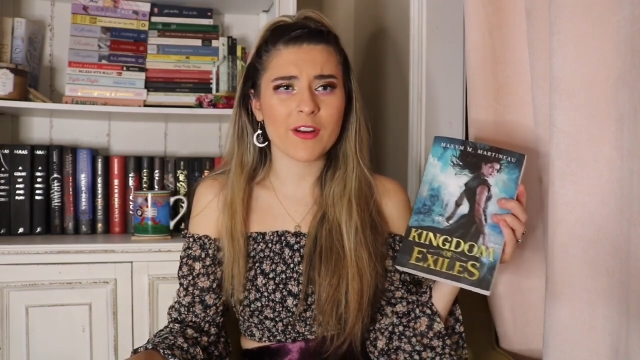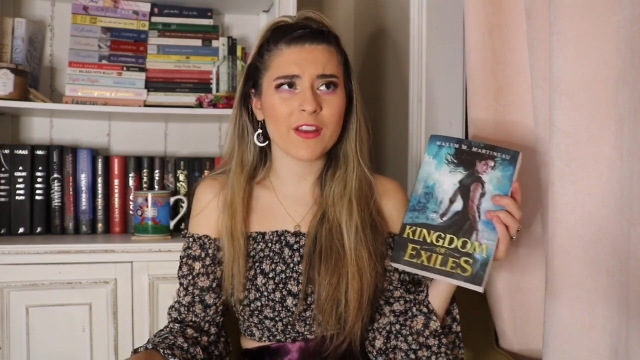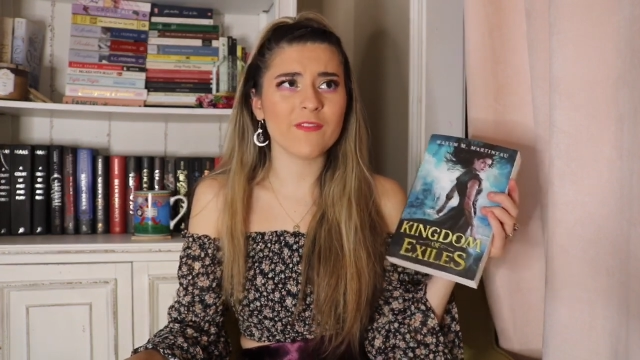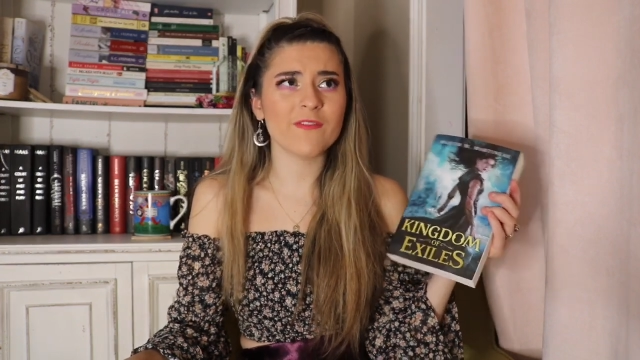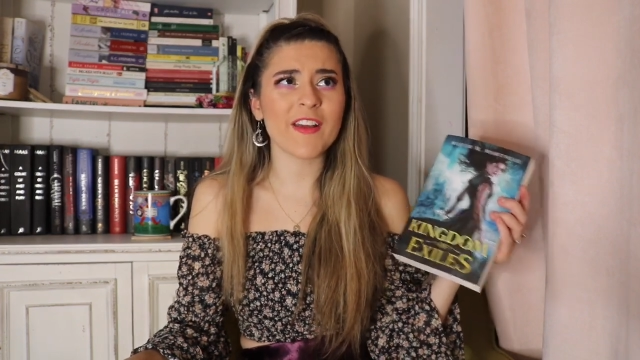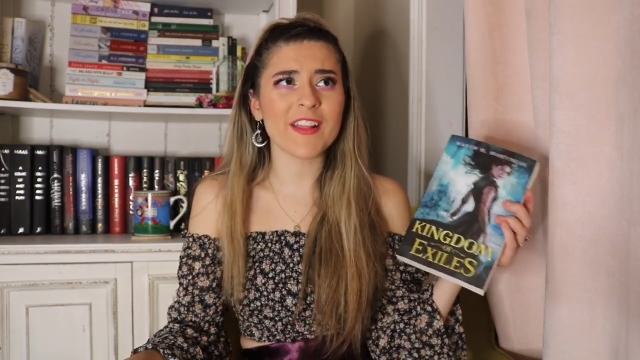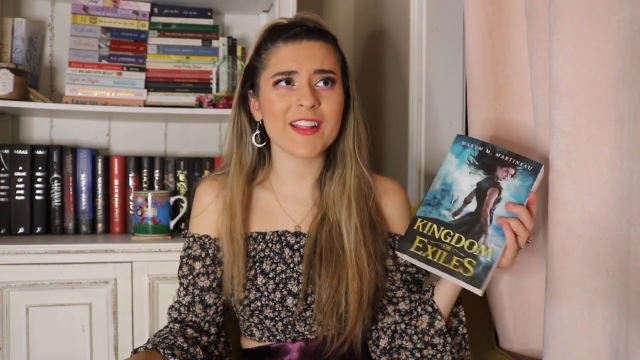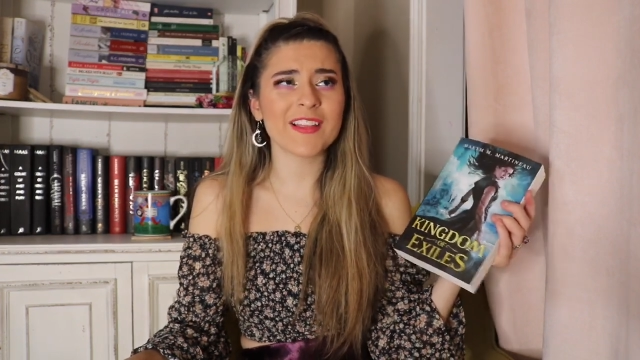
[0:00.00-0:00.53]

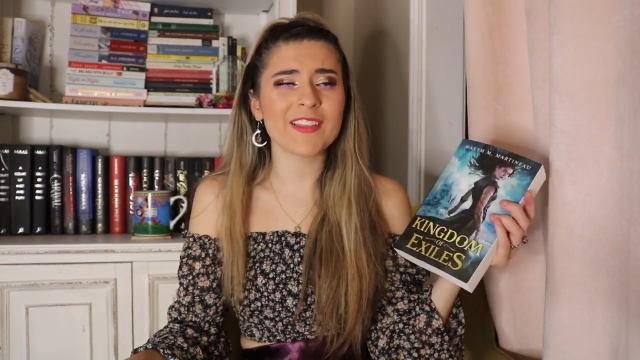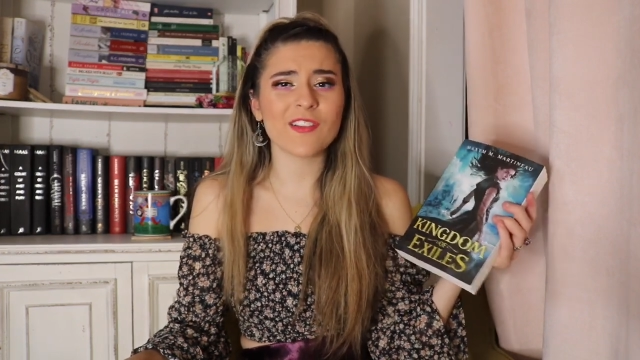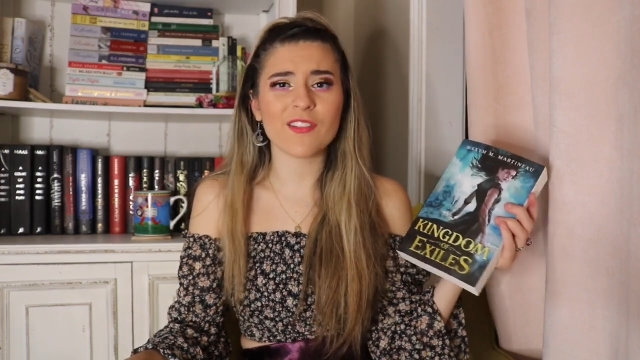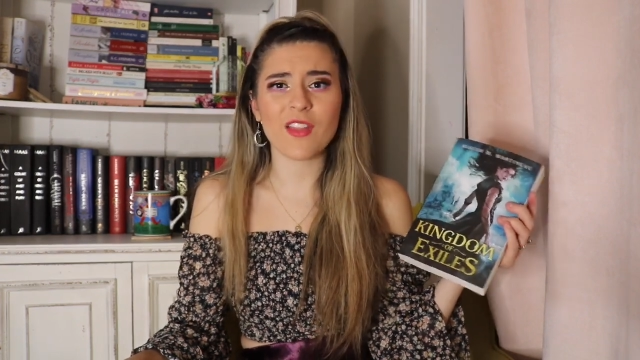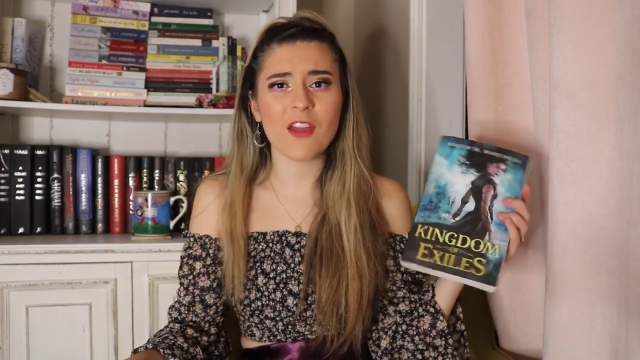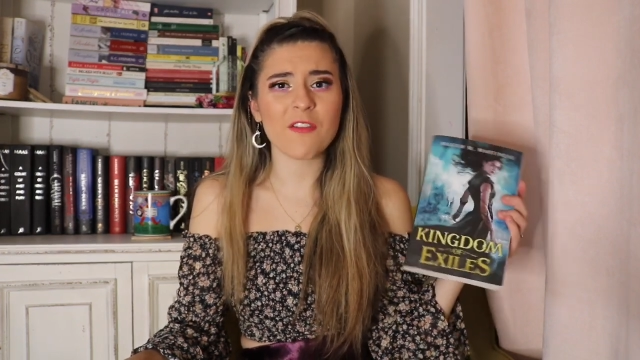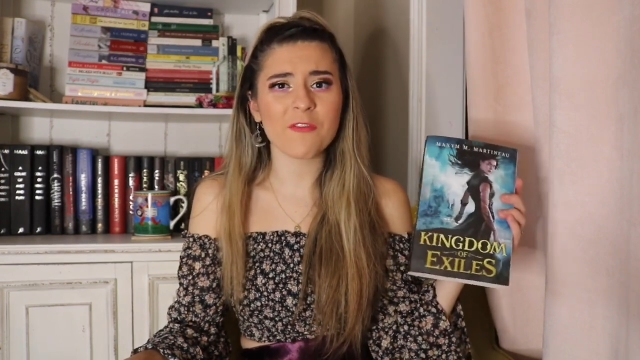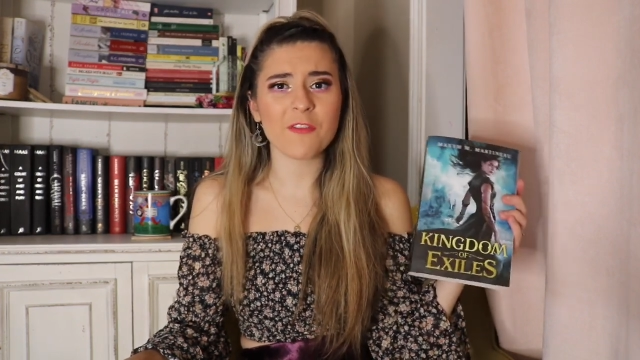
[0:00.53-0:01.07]
confessing their
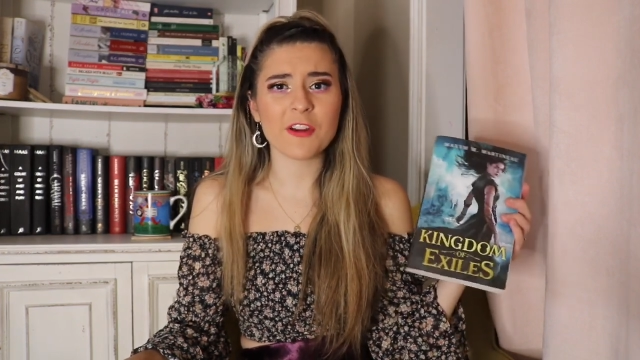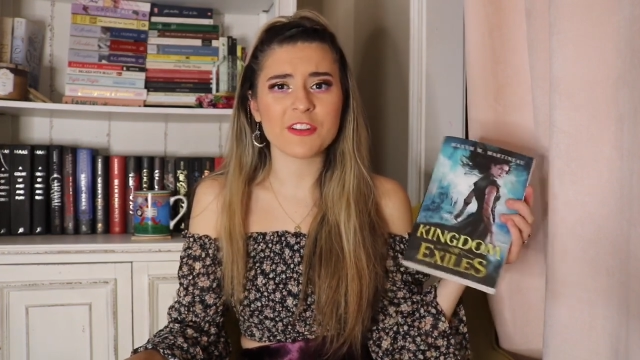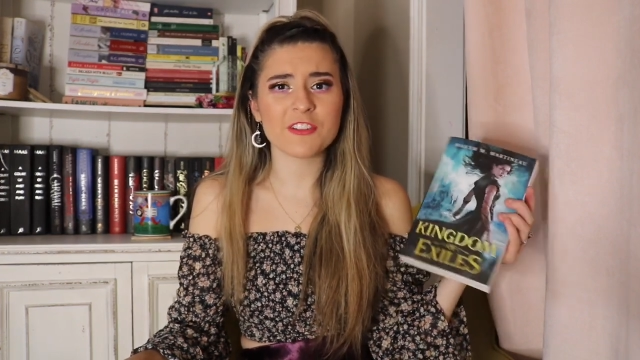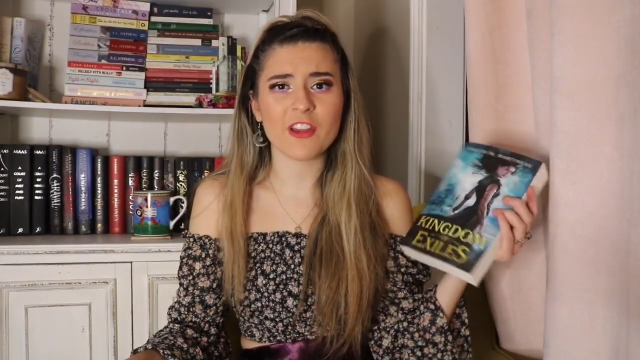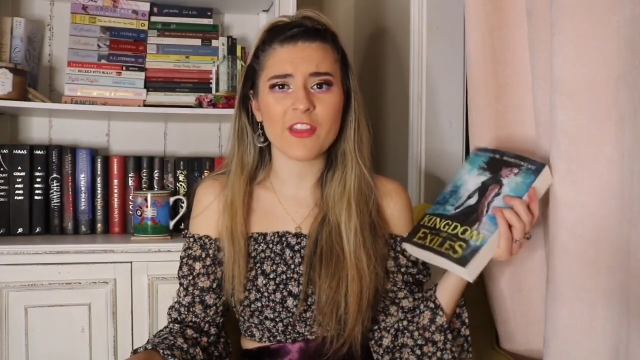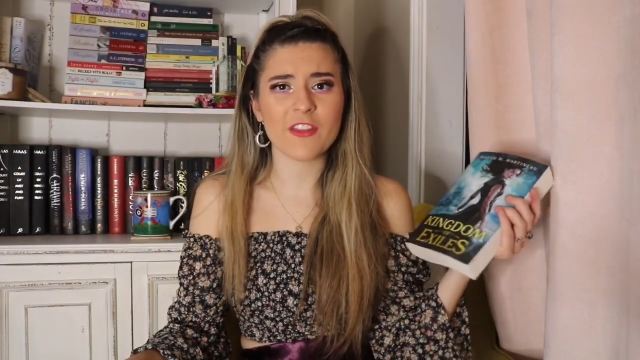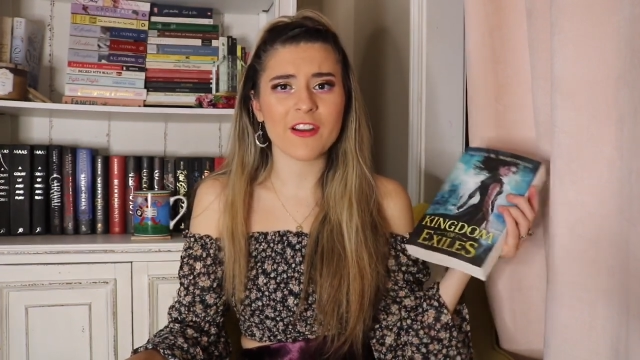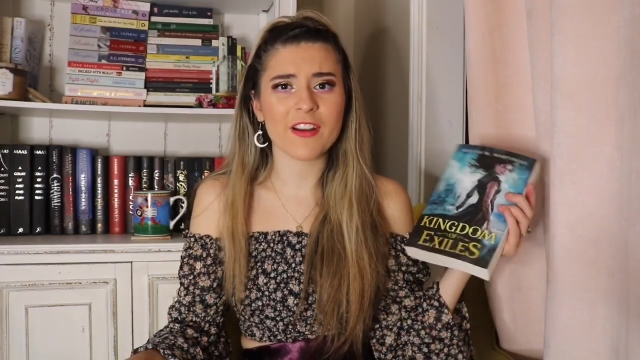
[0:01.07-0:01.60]
love for
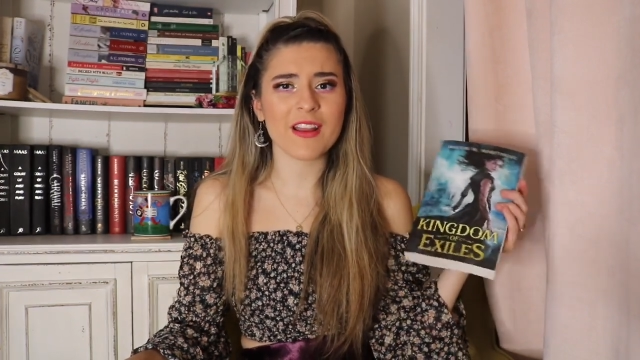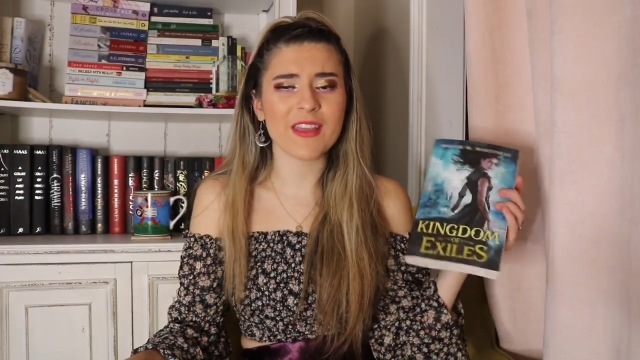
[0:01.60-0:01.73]
each other,